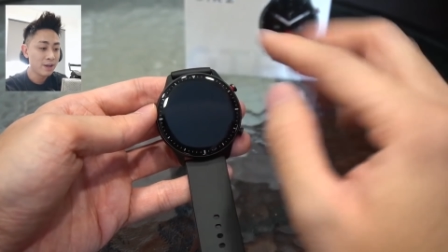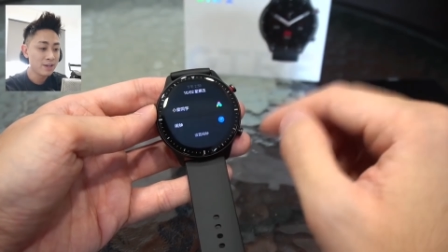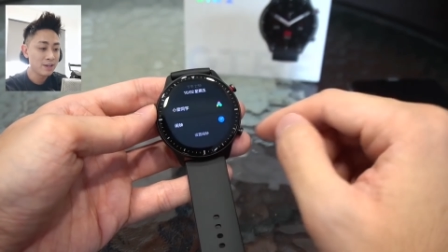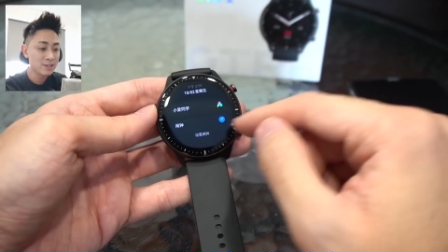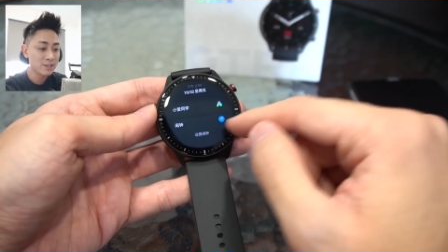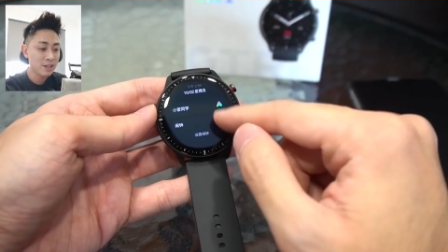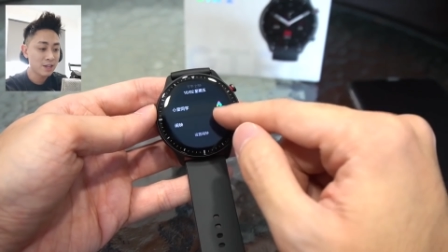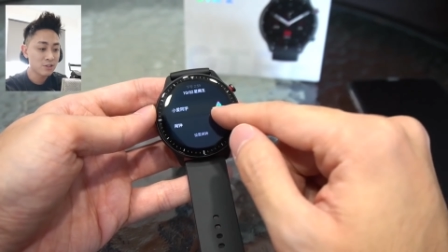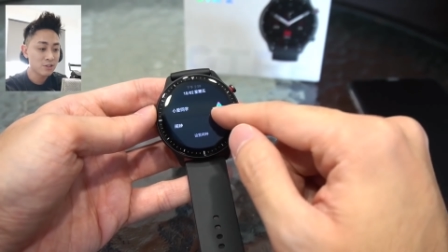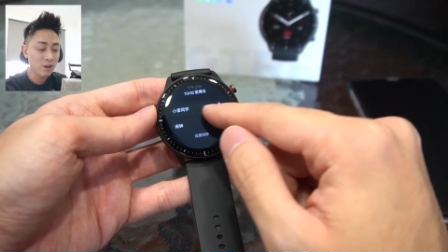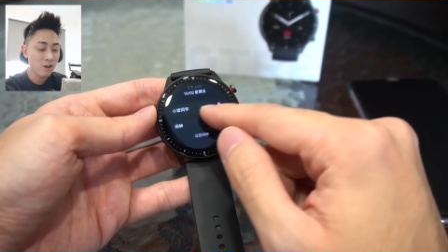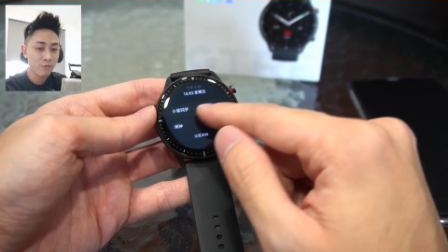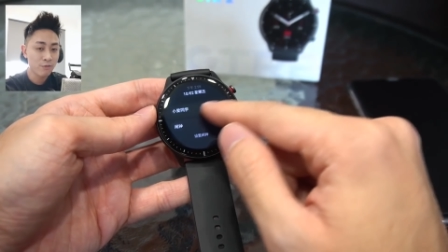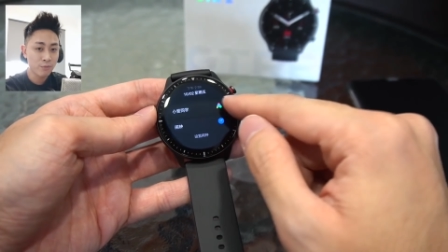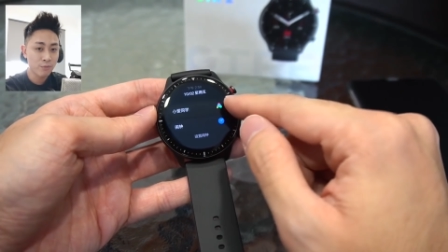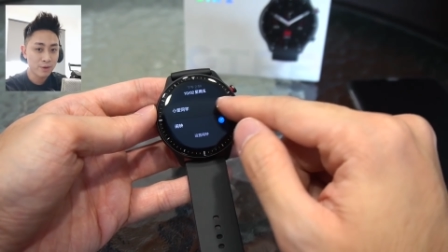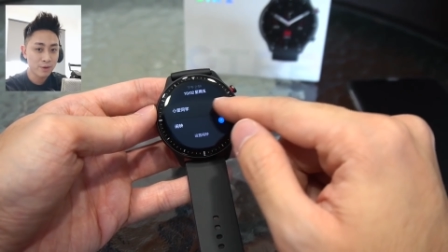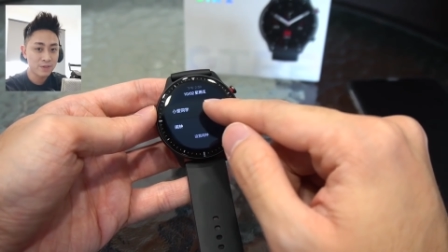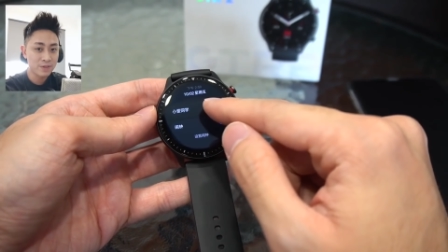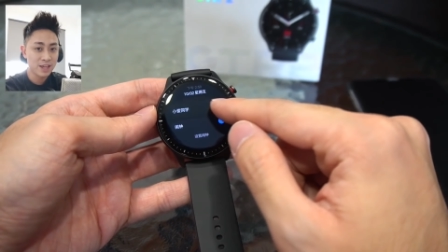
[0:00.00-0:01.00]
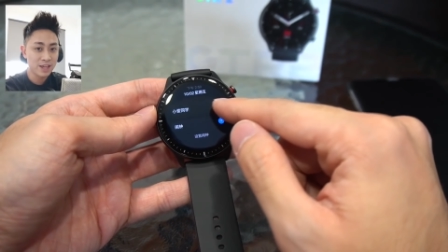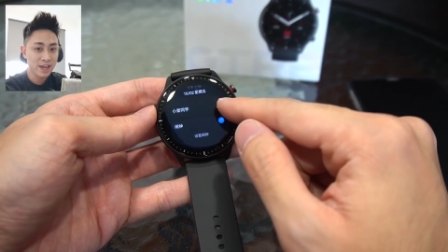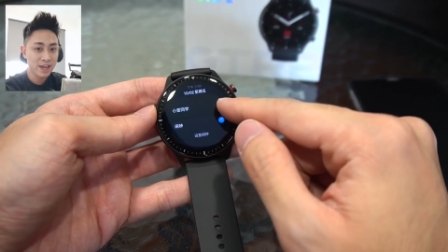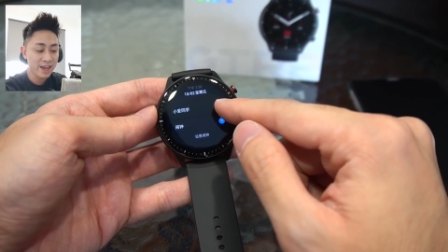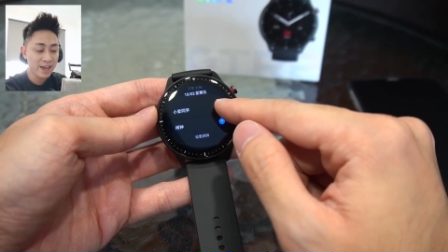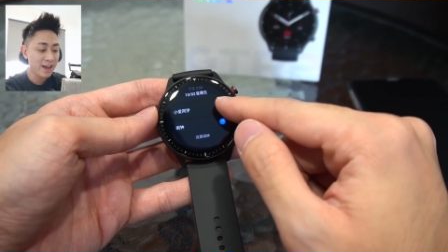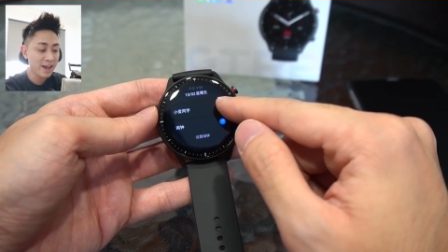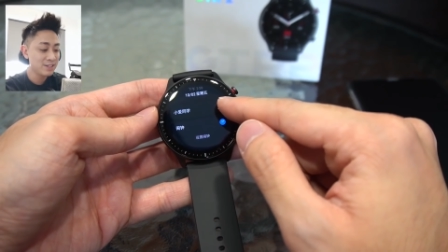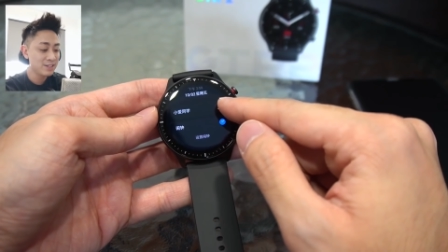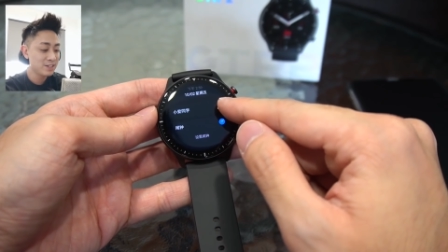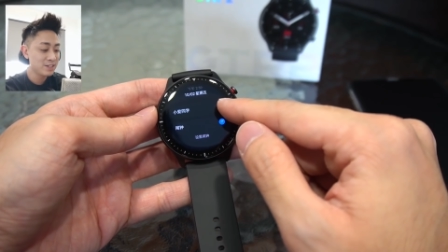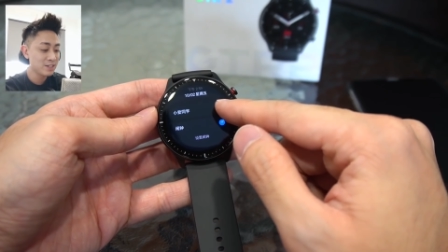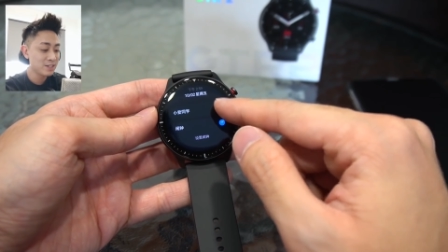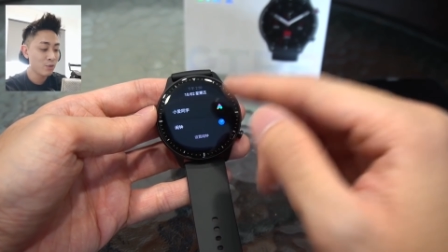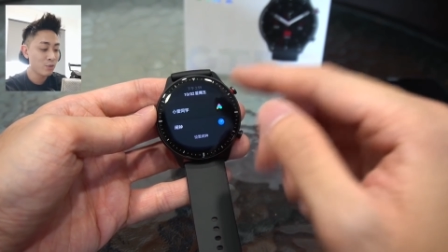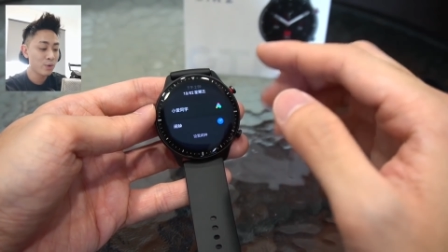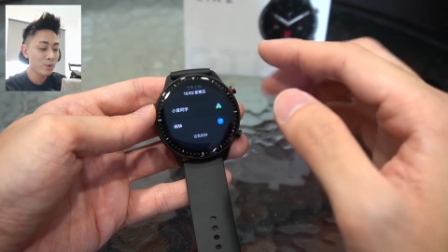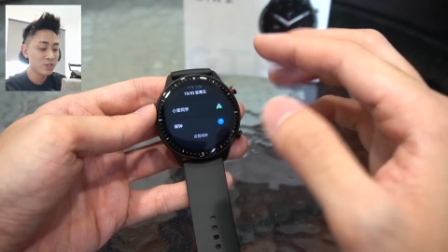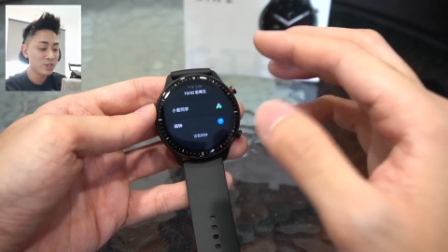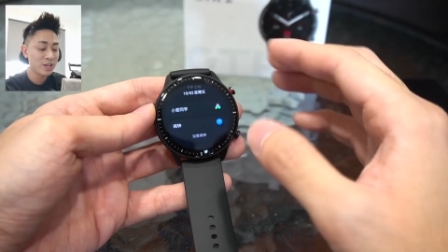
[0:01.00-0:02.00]
it starts off with the AI system
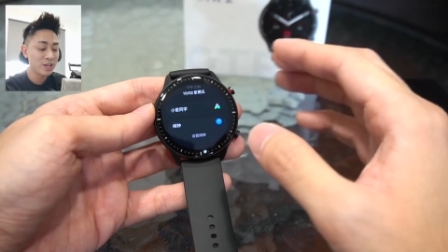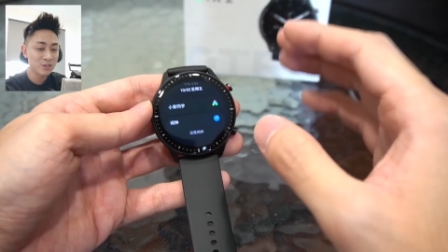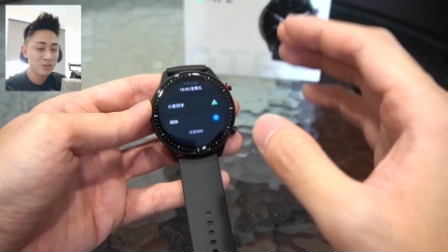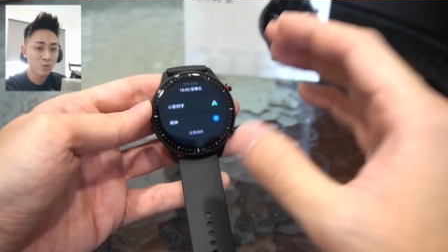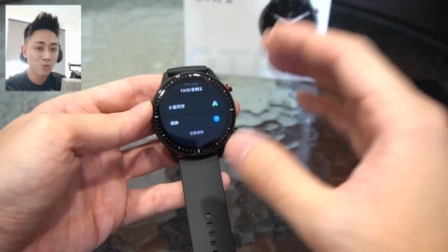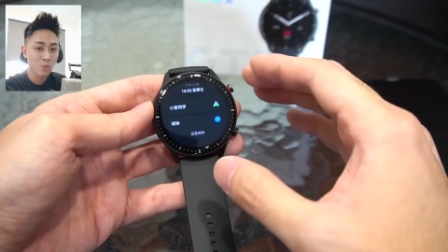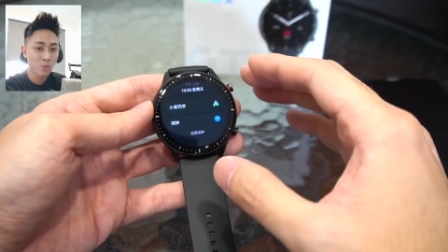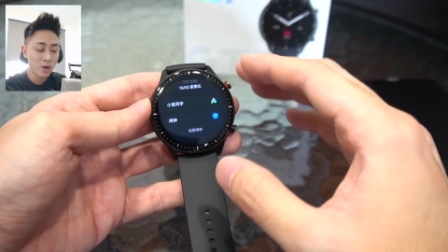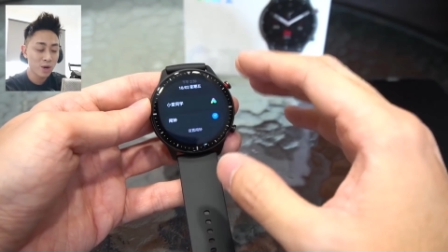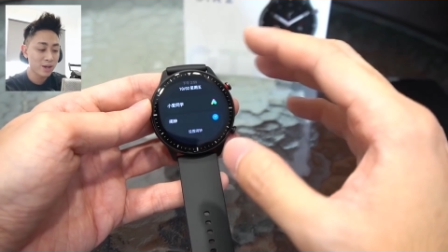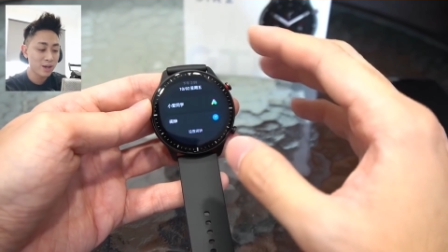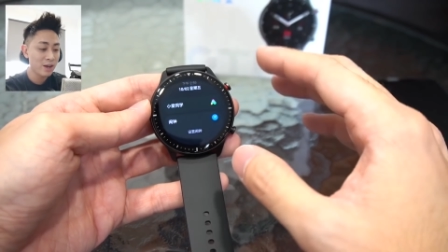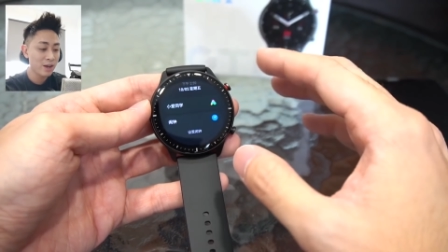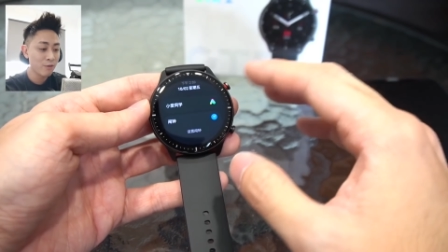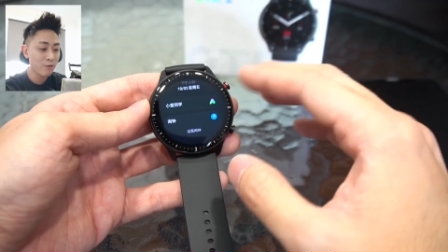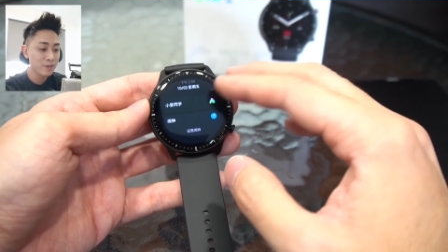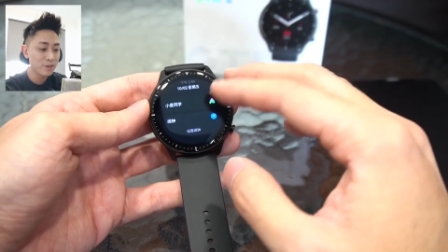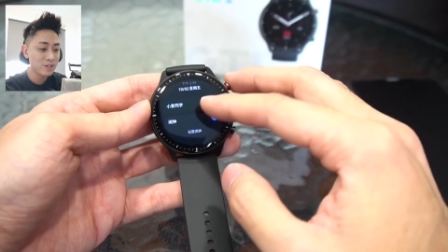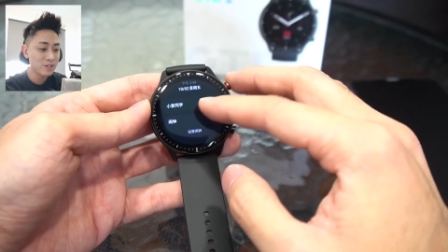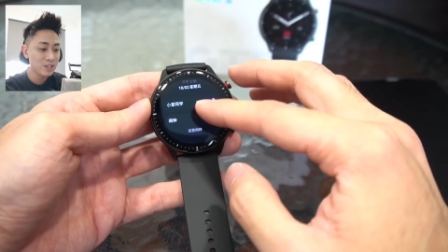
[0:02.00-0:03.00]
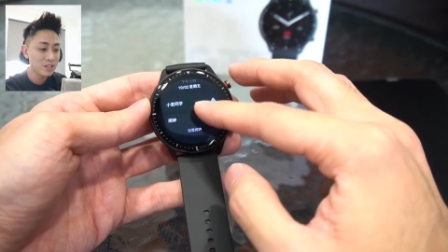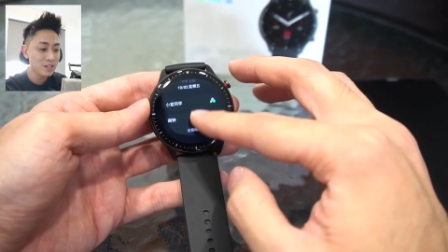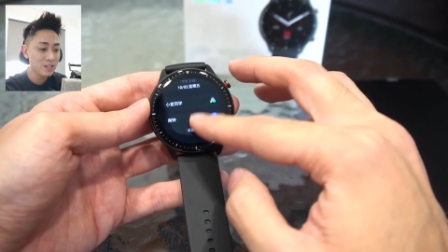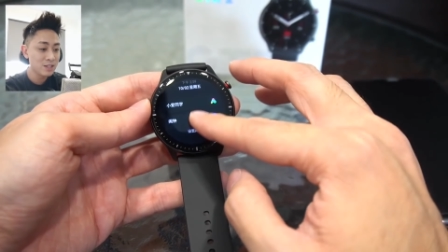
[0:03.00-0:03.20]
which doesn't work overseas.